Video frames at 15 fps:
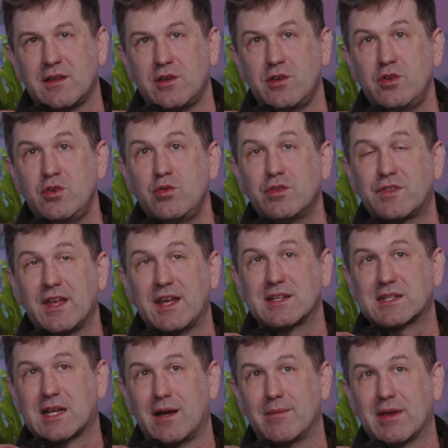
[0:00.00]
new
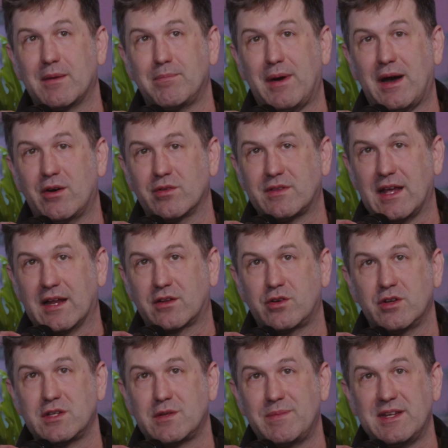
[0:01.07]
things coming about that
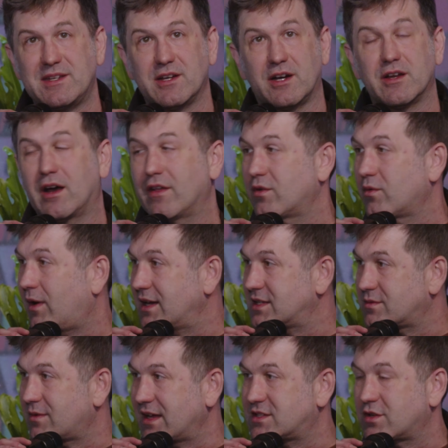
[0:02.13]
couldn't be done otherwise,
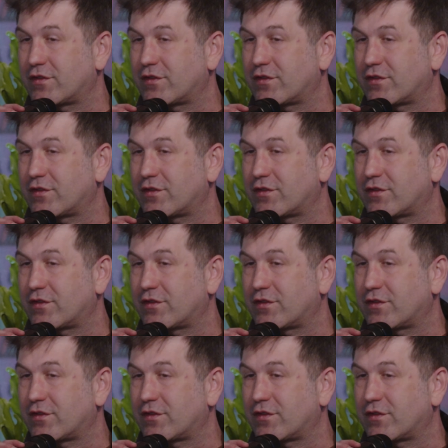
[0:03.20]
right?